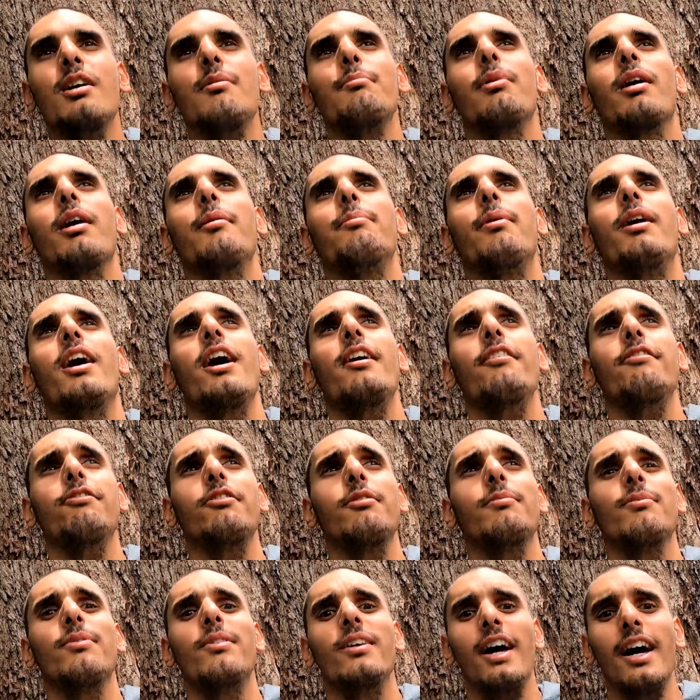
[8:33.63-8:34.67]
But apart
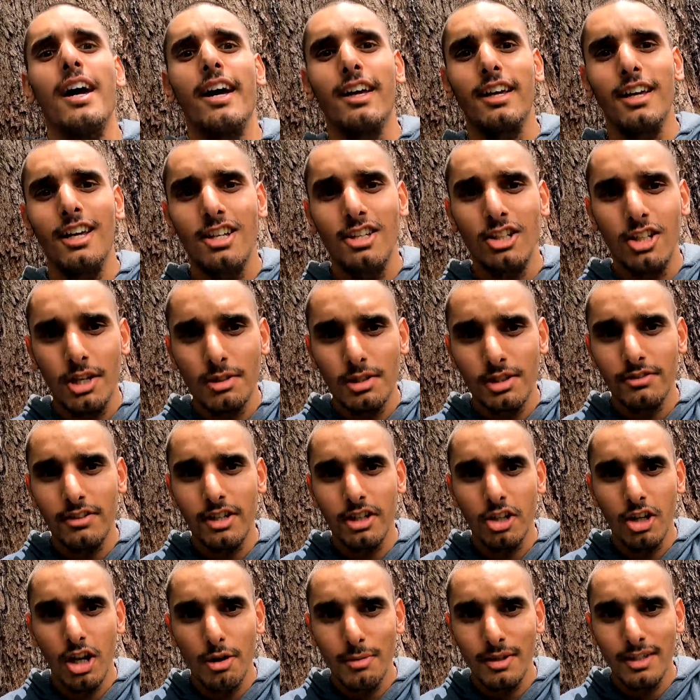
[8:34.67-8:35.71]
from that, in terms of
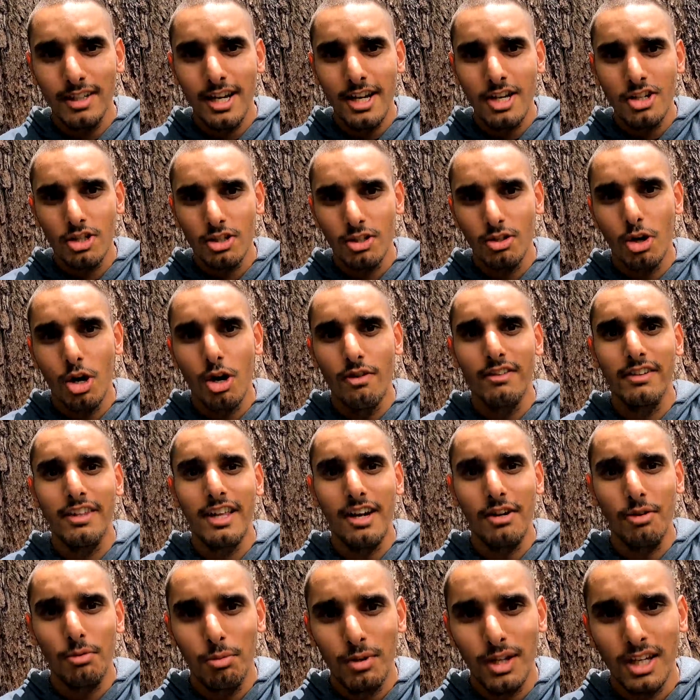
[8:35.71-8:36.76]
accommodation over
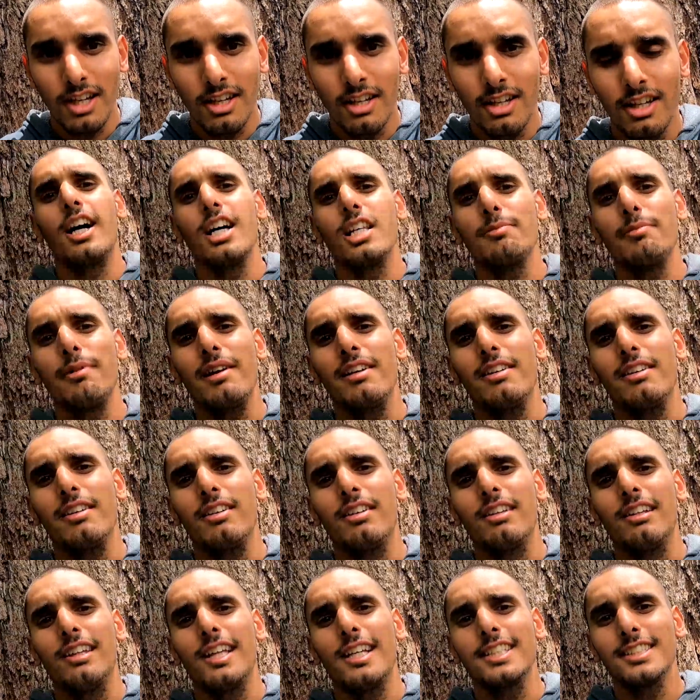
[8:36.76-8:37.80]
that week, I spent
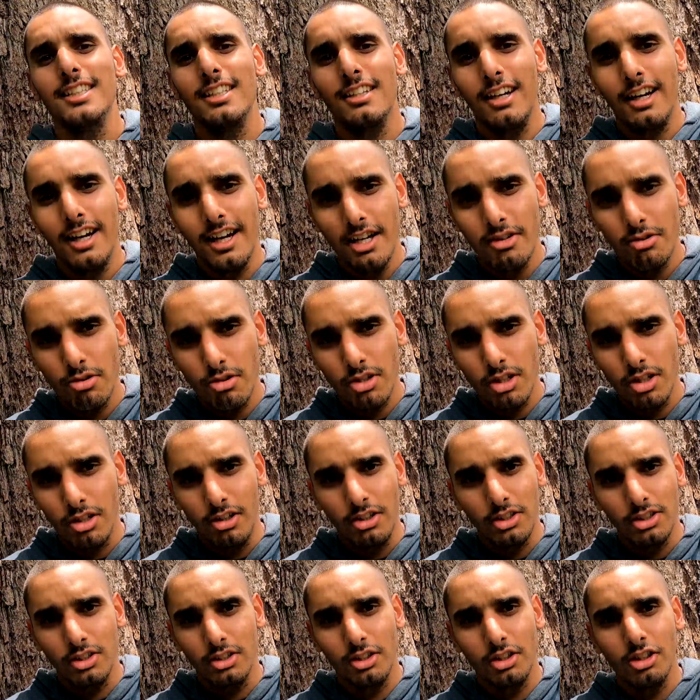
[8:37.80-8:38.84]
less than
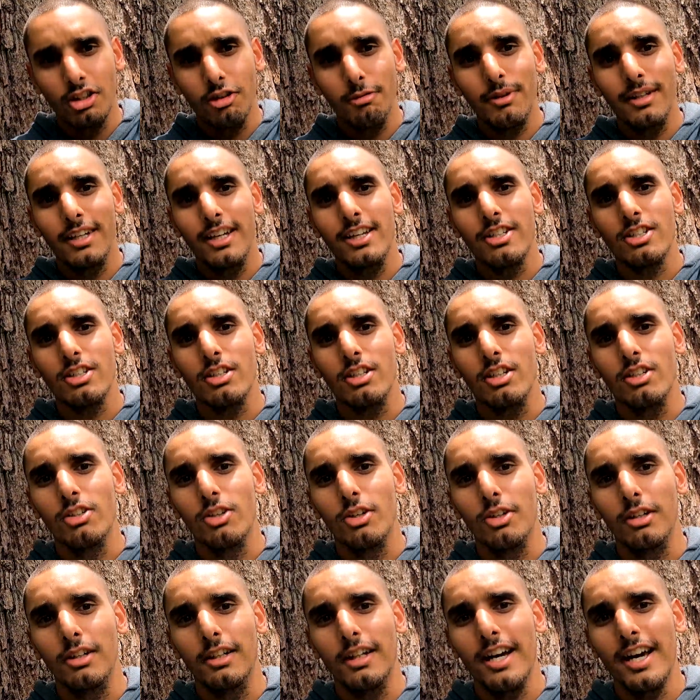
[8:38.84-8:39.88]
$100 on accommodation in
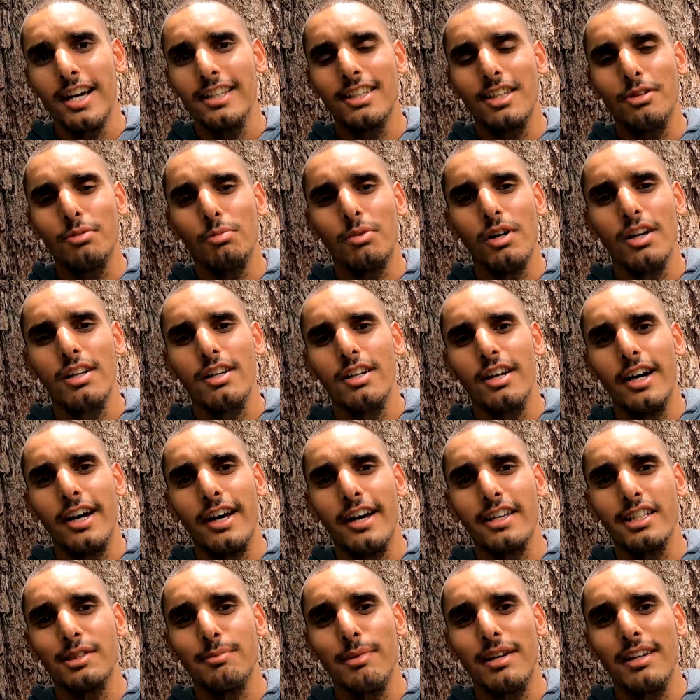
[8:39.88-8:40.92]
total. I had that one
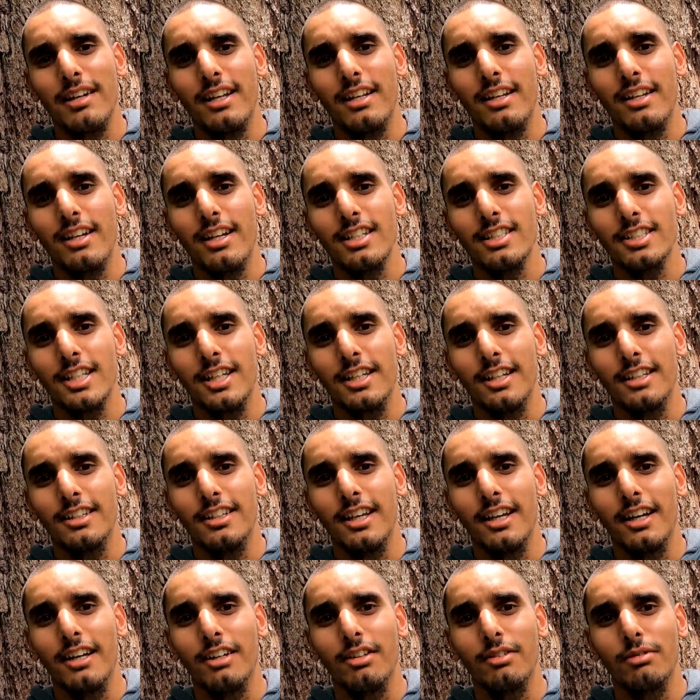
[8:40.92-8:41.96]
night I stayed at
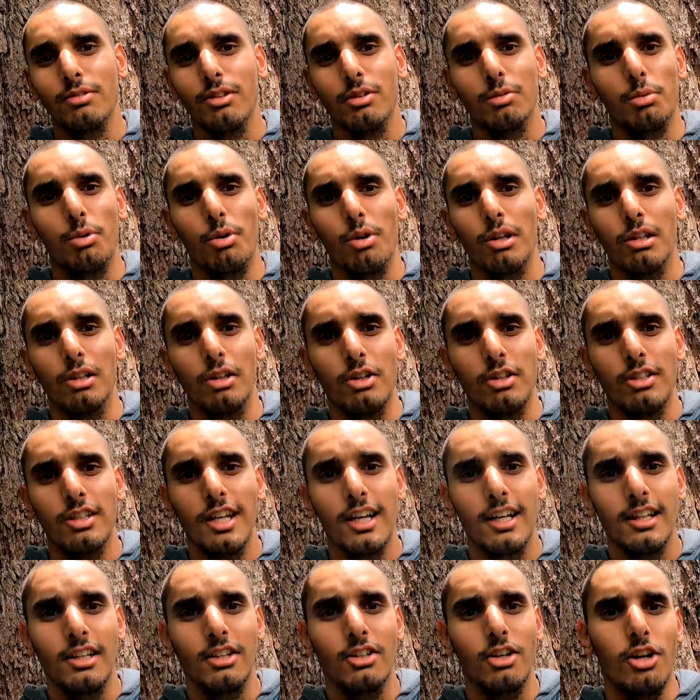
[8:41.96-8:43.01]
the Royal
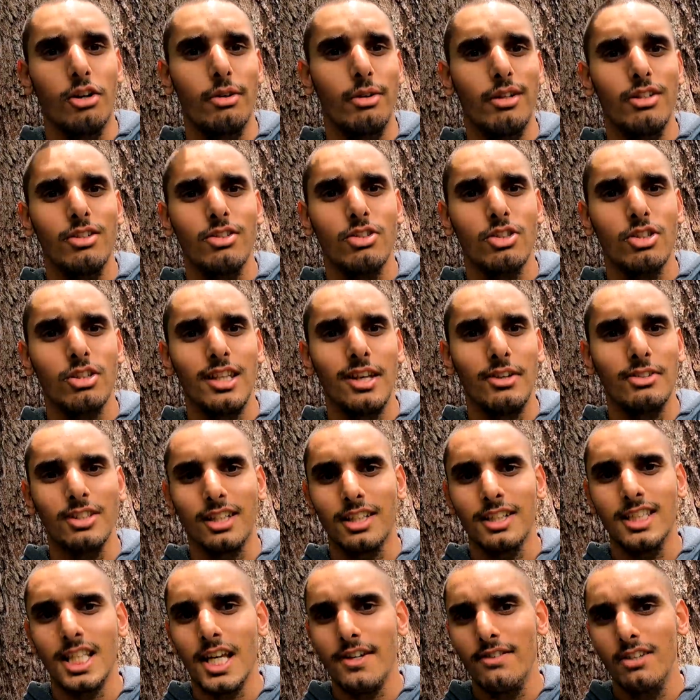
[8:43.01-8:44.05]
Hotel in Orange. That was
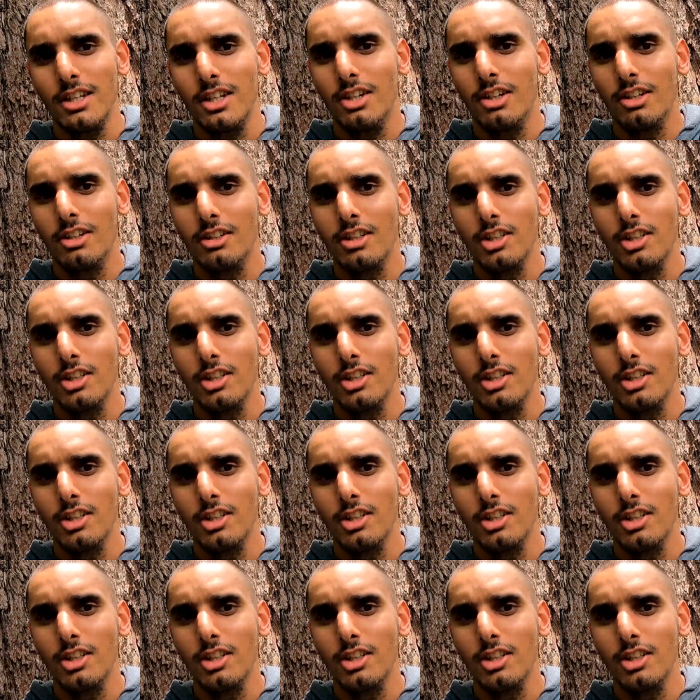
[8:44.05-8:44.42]
like $70.